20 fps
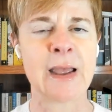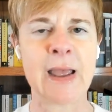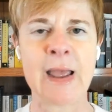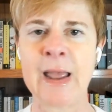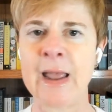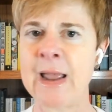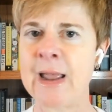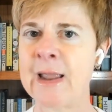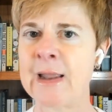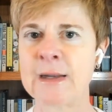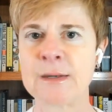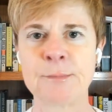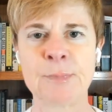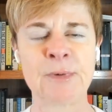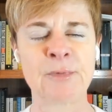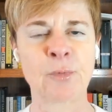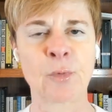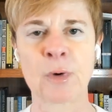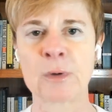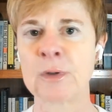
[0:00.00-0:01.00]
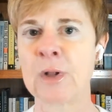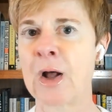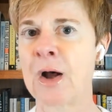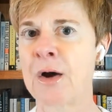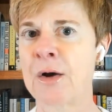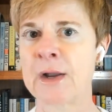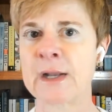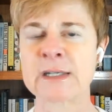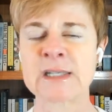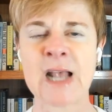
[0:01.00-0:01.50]
and before
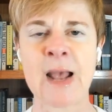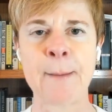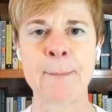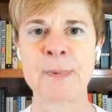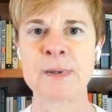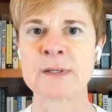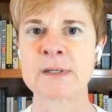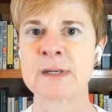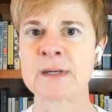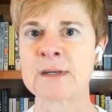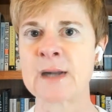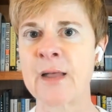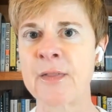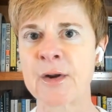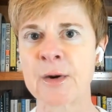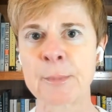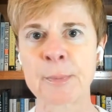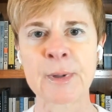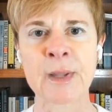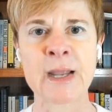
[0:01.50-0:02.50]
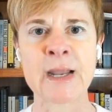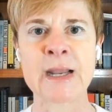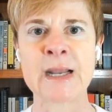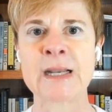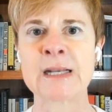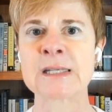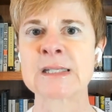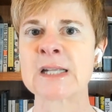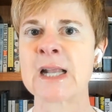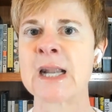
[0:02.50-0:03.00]
long it's happened in another place,